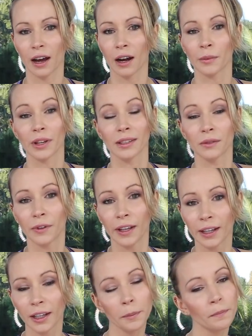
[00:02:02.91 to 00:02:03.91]
arm is
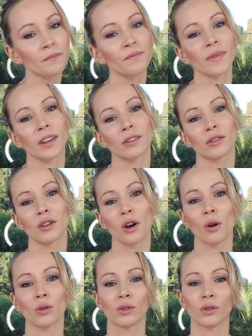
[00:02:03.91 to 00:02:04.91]
weak.
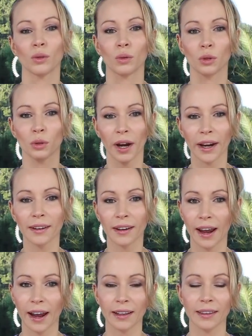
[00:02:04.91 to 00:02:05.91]
So to train
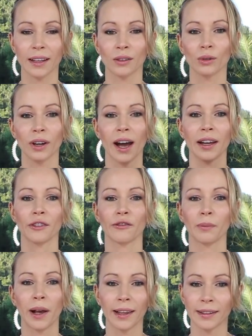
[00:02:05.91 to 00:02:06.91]
that and to kind
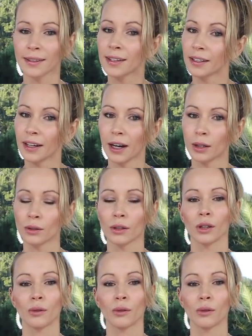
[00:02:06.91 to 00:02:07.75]
of balance it out,